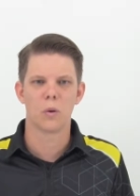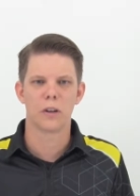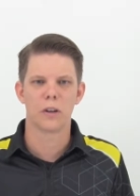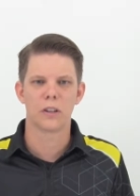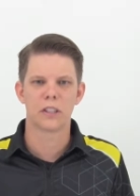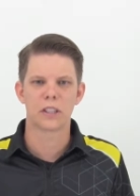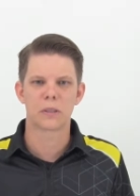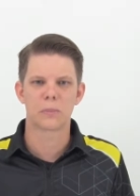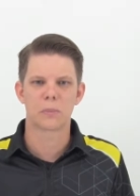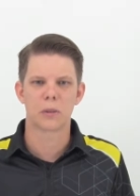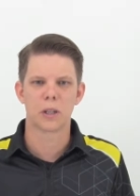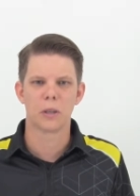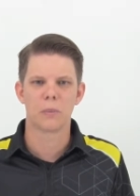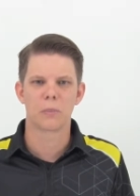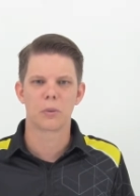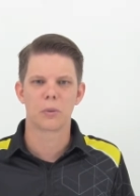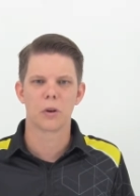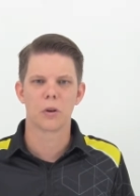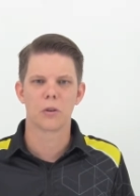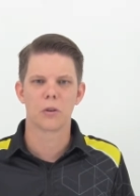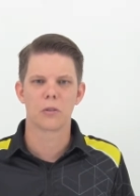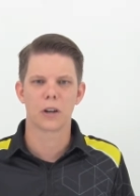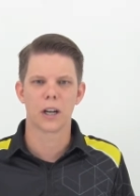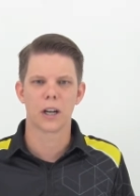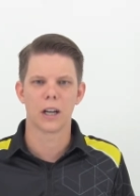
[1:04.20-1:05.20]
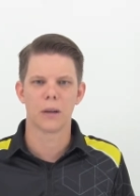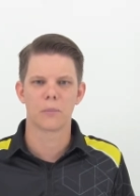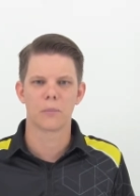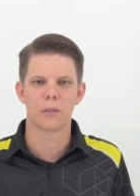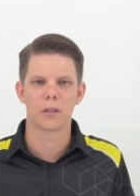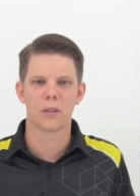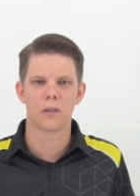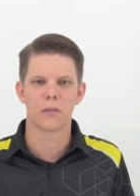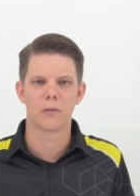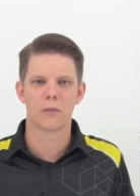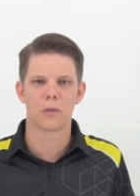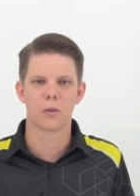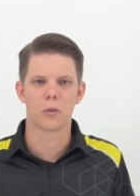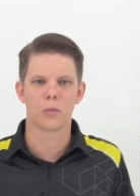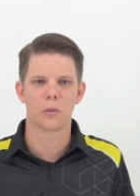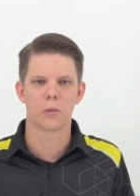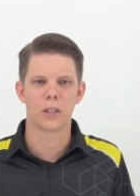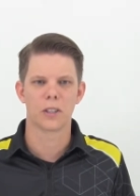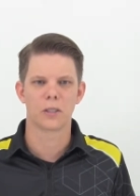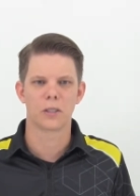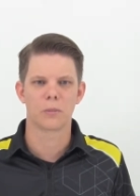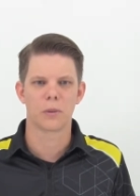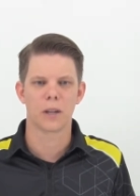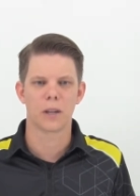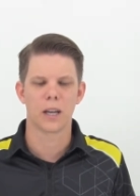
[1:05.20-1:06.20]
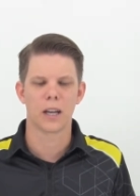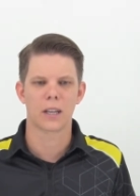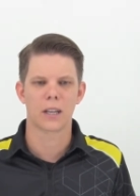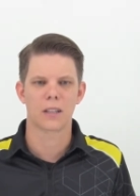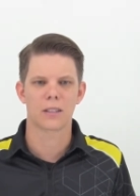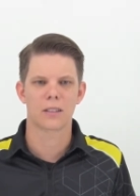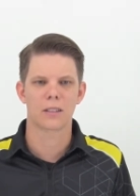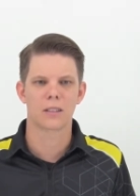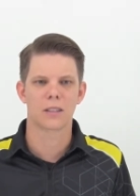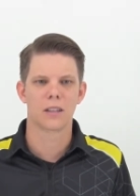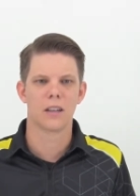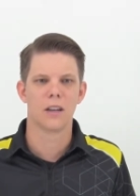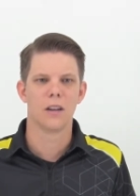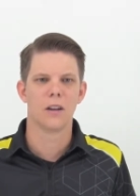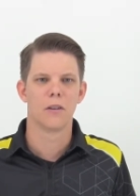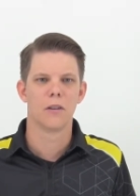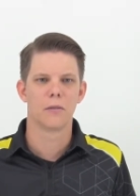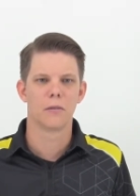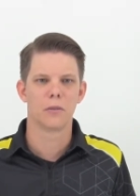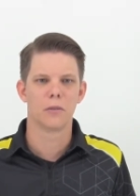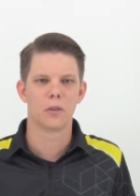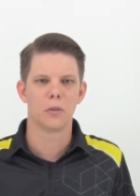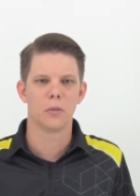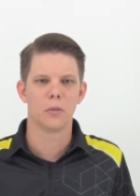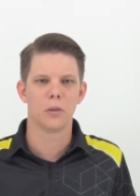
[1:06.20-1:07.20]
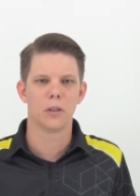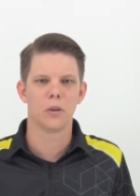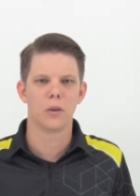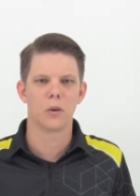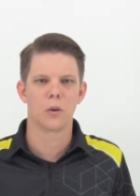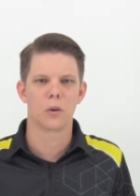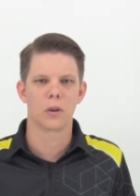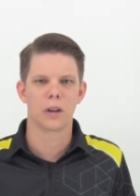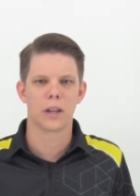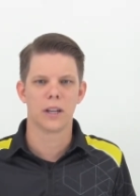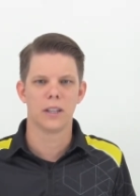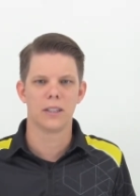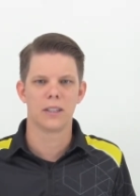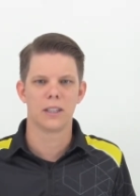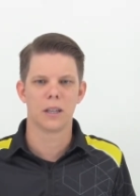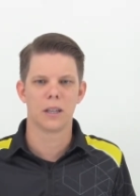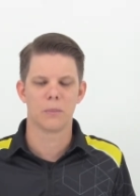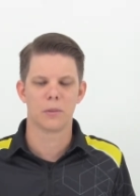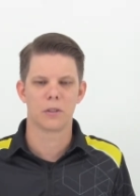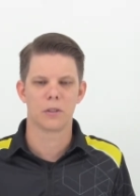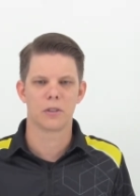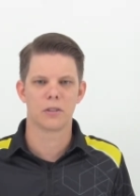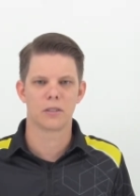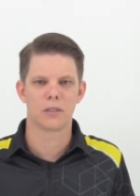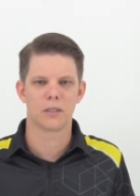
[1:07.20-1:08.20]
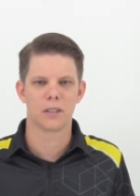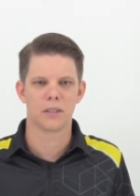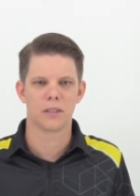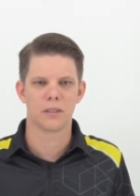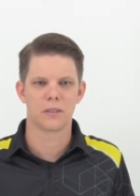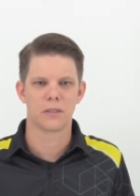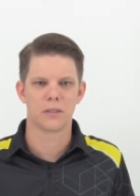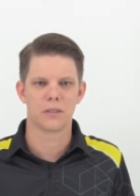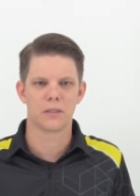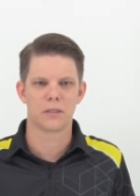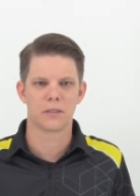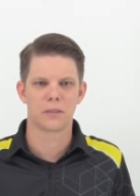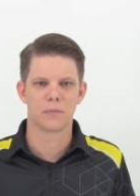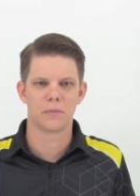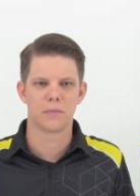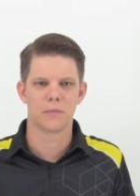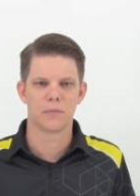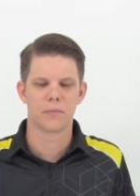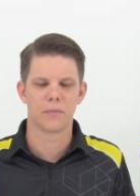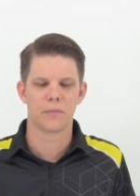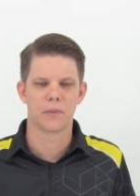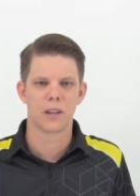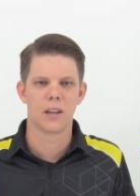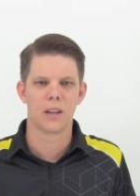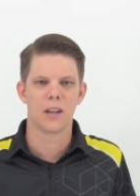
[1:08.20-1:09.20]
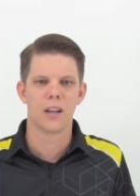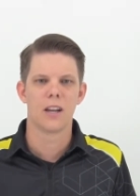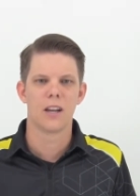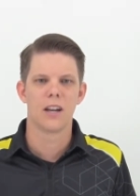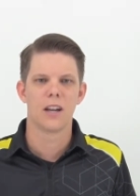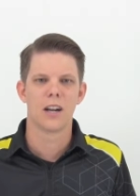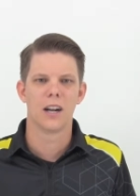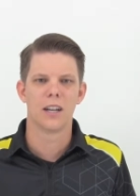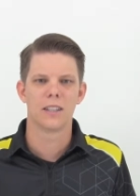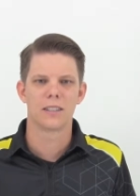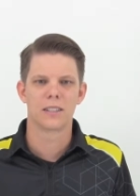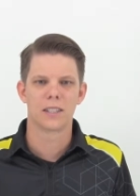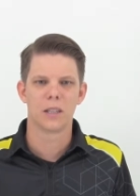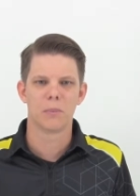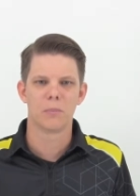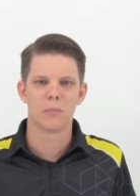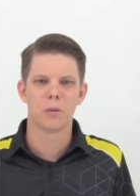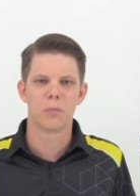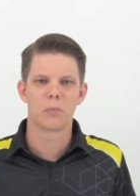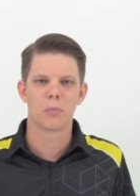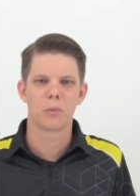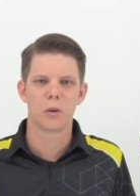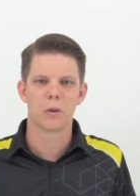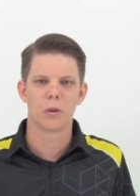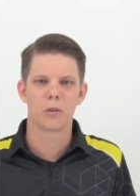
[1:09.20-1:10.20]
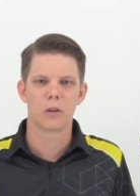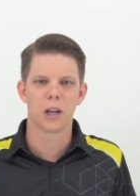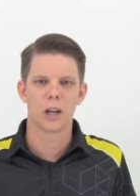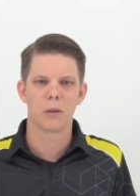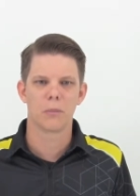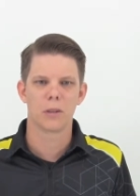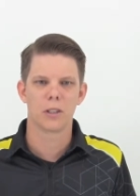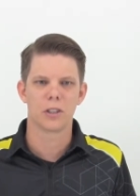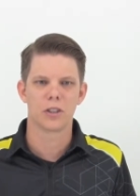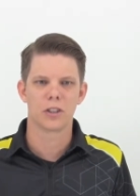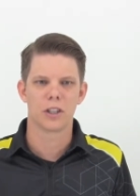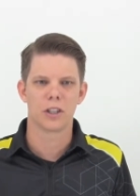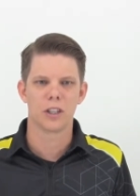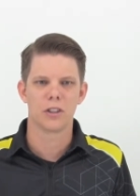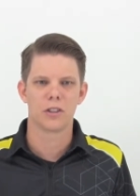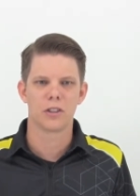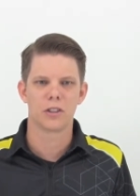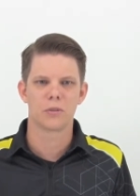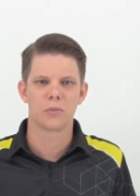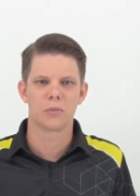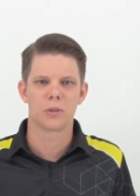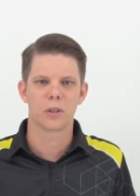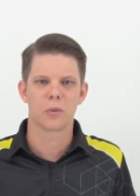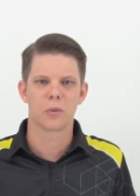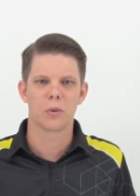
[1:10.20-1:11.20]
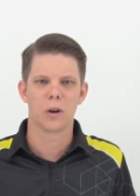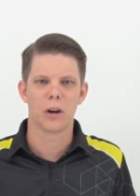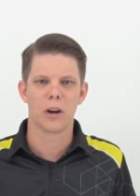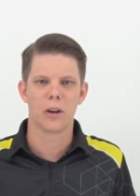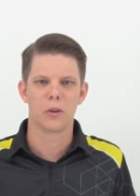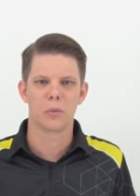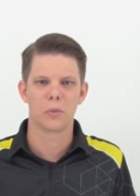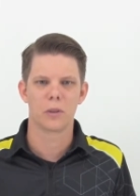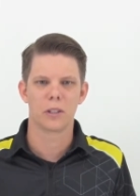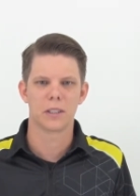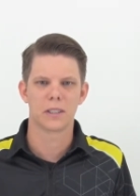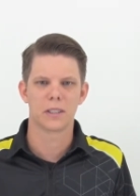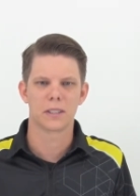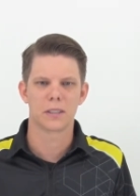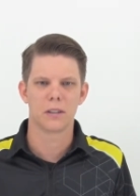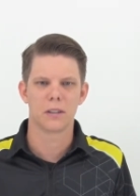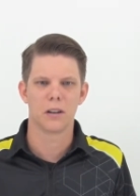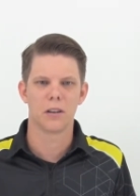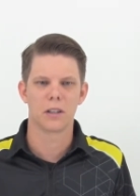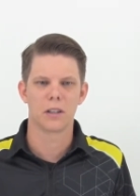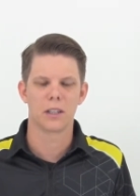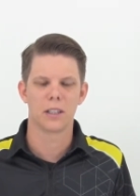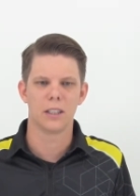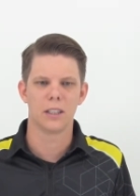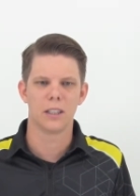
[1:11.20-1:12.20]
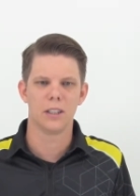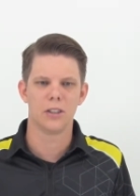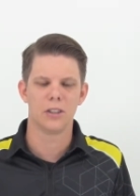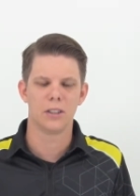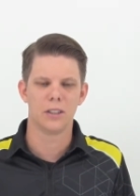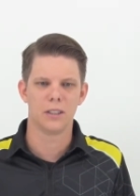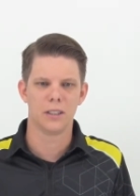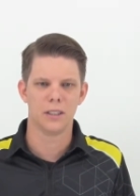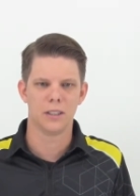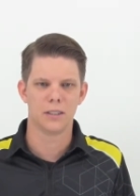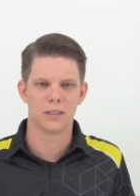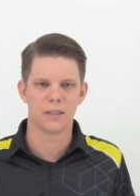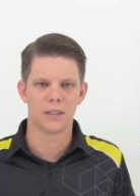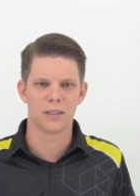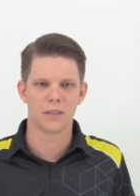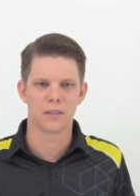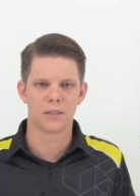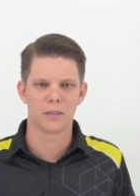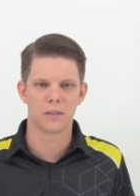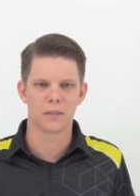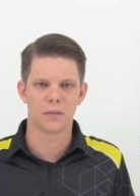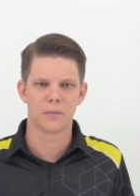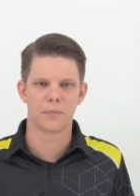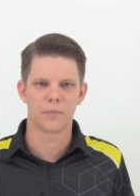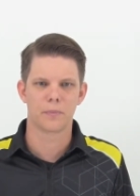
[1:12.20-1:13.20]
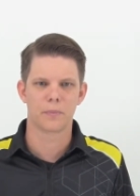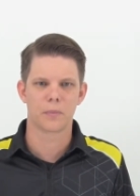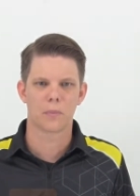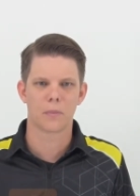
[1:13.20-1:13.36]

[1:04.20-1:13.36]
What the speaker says: 1 is pre-programmed for RacePak's fluid or head temperature sensors. A simple programming change is required when installing an EGT sensor.